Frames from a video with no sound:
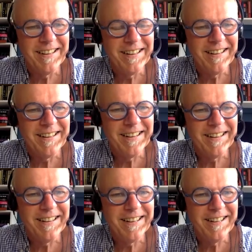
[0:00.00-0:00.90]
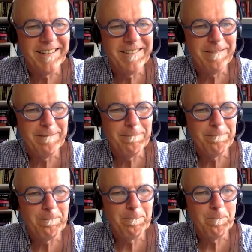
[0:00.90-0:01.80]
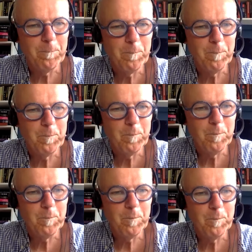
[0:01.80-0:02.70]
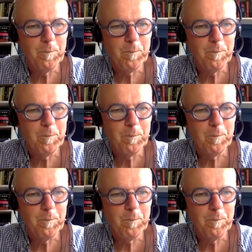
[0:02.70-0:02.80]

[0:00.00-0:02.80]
This person isn't speaking.